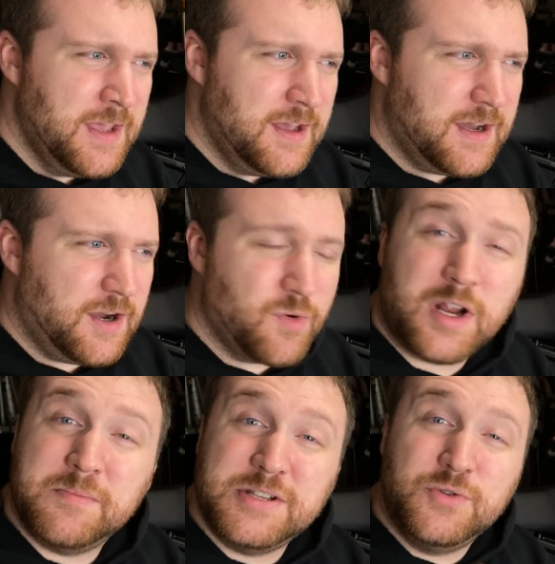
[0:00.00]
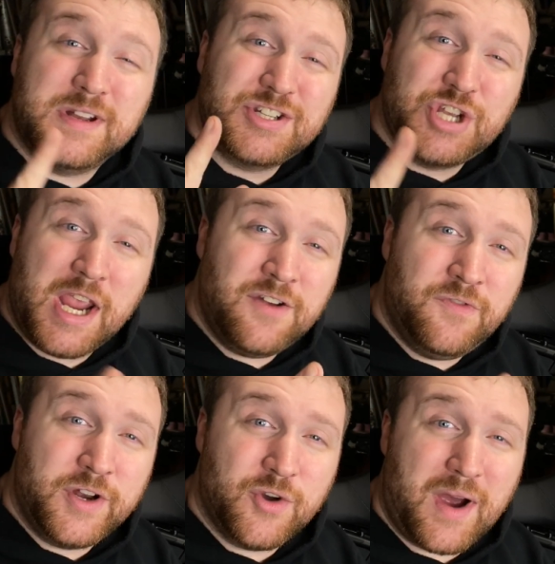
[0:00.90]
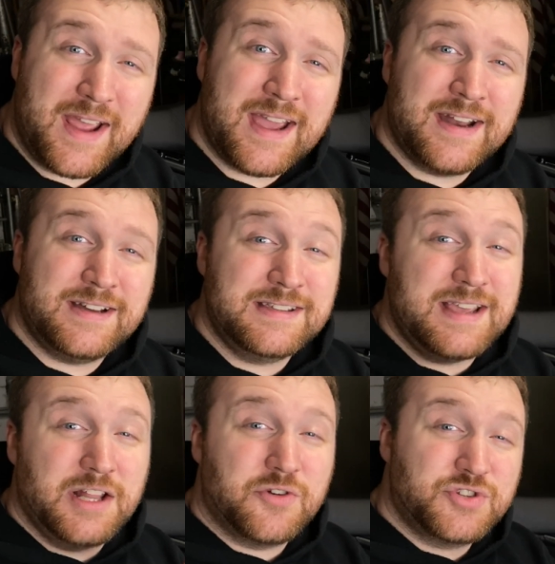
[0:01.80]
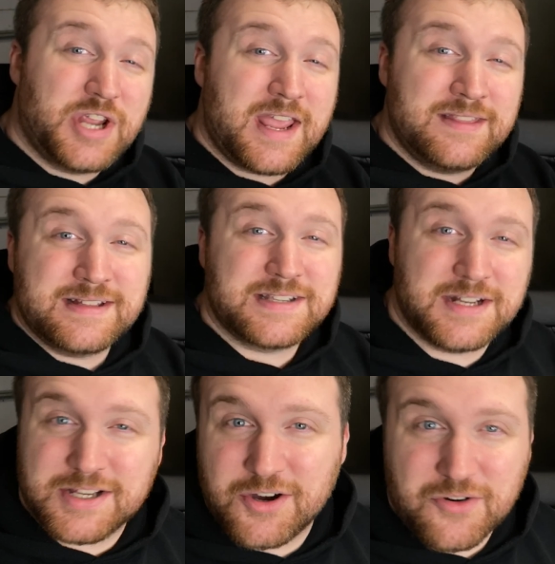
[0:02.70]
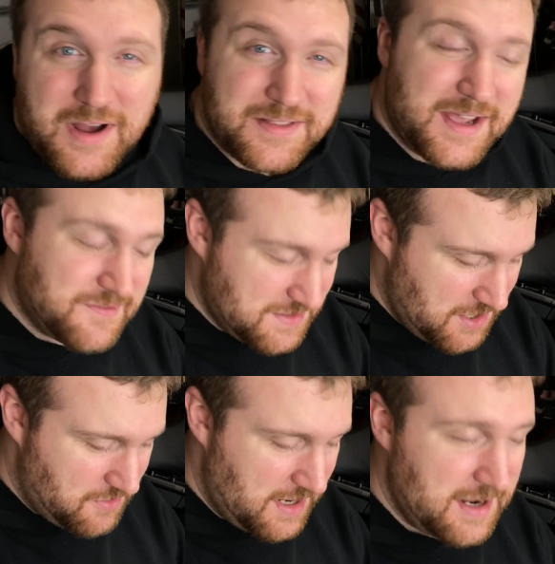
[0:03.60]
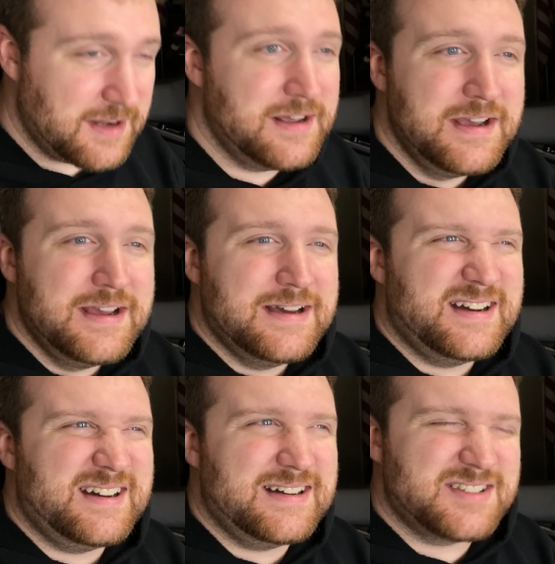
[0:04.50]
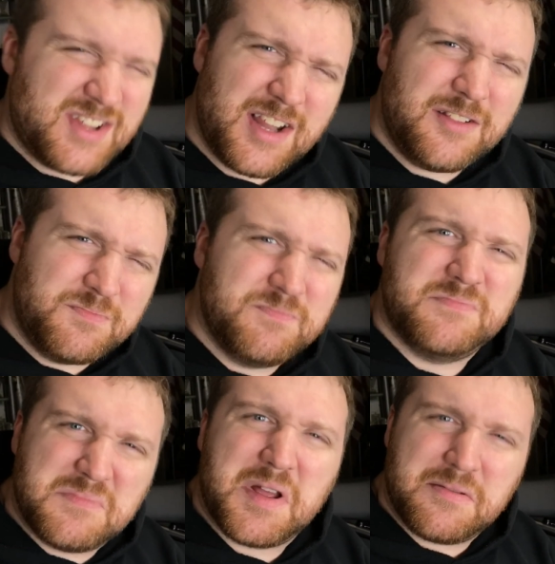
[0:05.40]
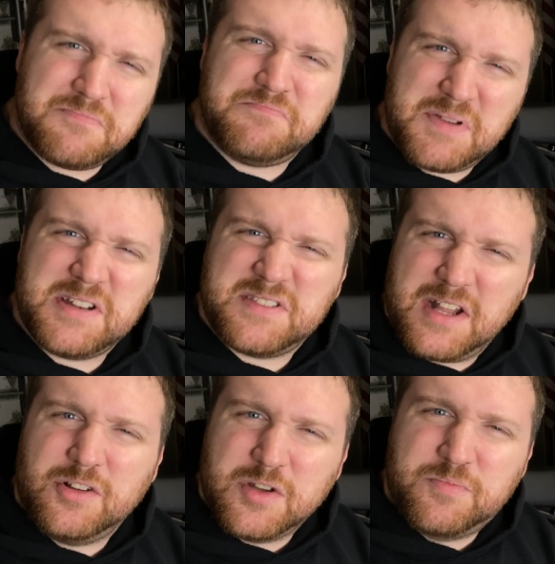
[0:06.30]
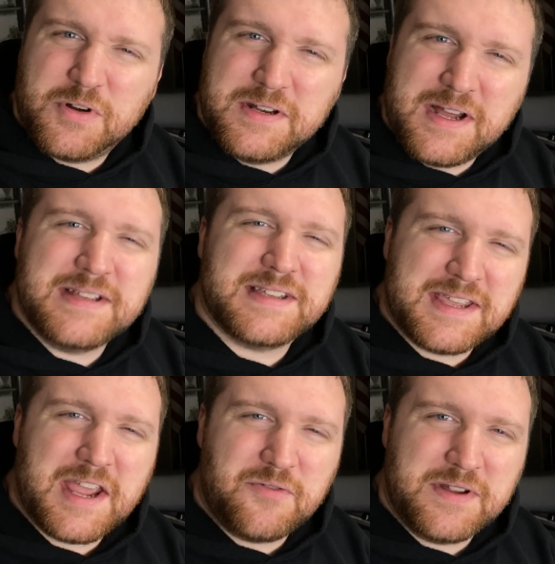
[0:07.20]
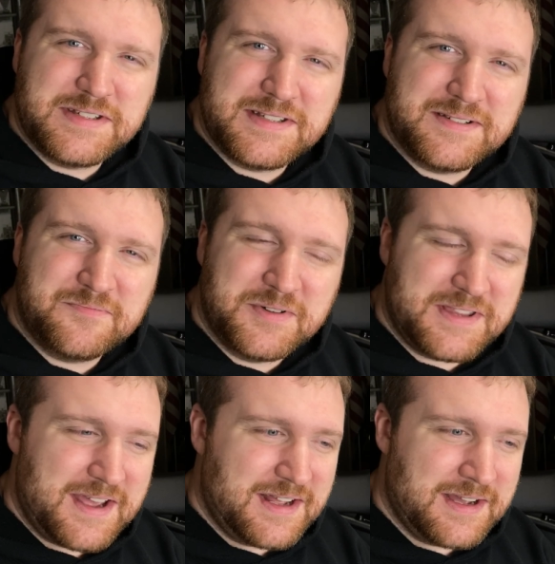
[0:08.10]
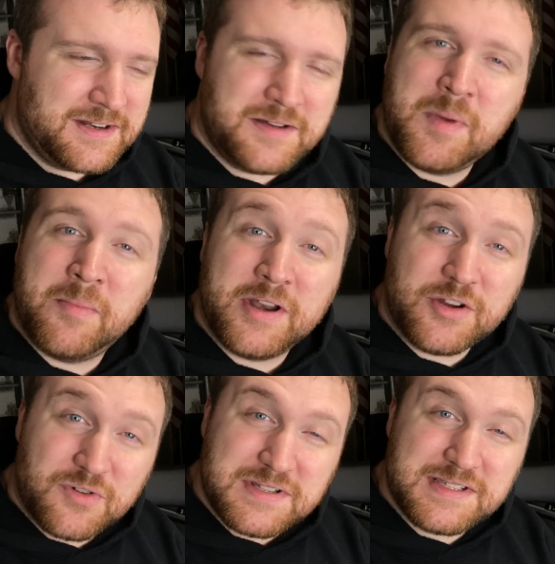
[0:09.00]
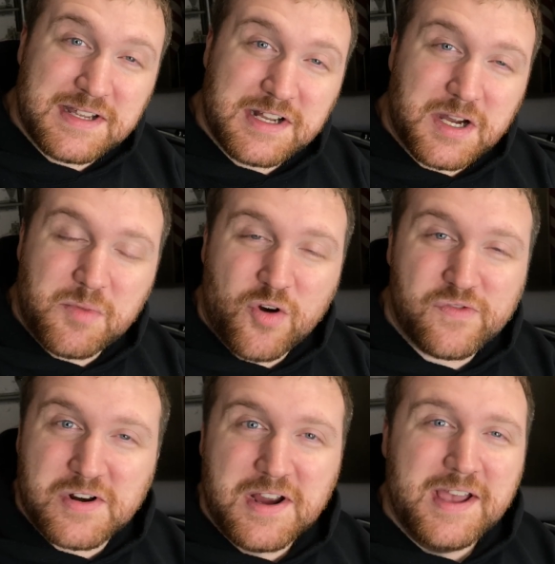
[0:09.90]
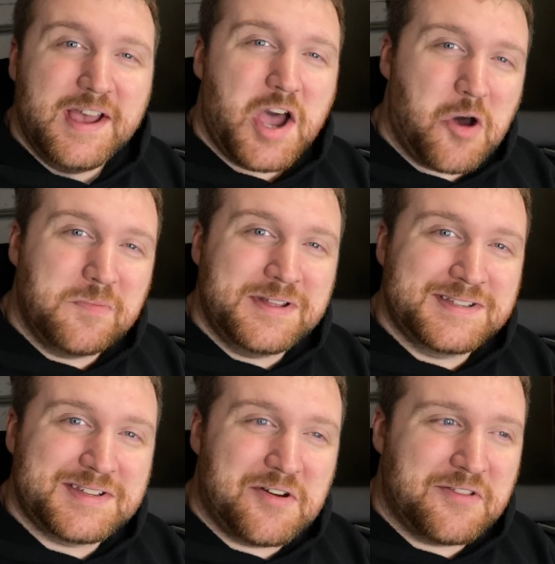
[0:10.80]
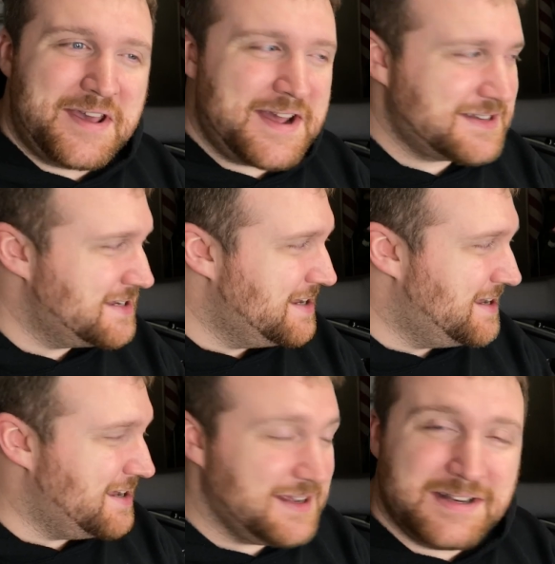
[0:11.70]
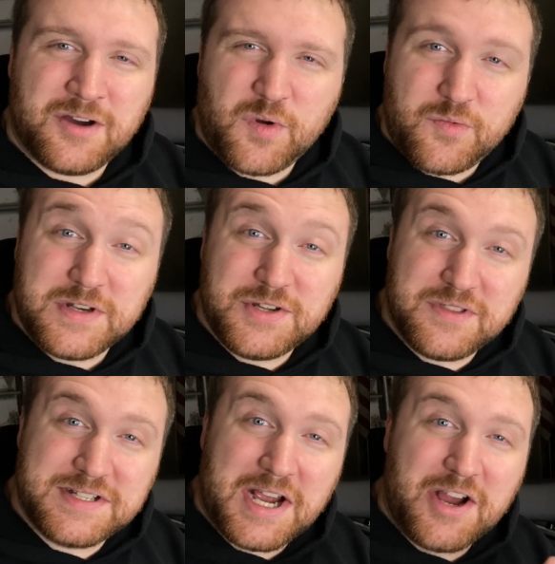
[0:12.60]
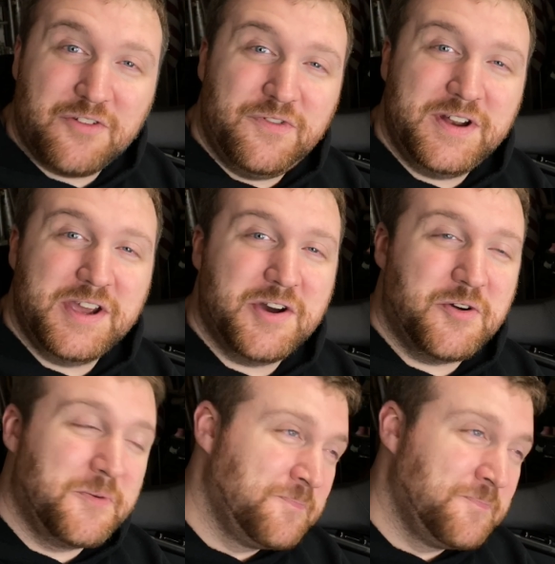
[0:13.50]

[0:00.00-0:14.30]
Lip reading: We're going to be doing a chain video. I got a yellow chain that's going to go on the MT09. So that'll look pretty nice. I can't wait to put that on. My buddy Chris is going to come over, help me install that. And when we do the tire video,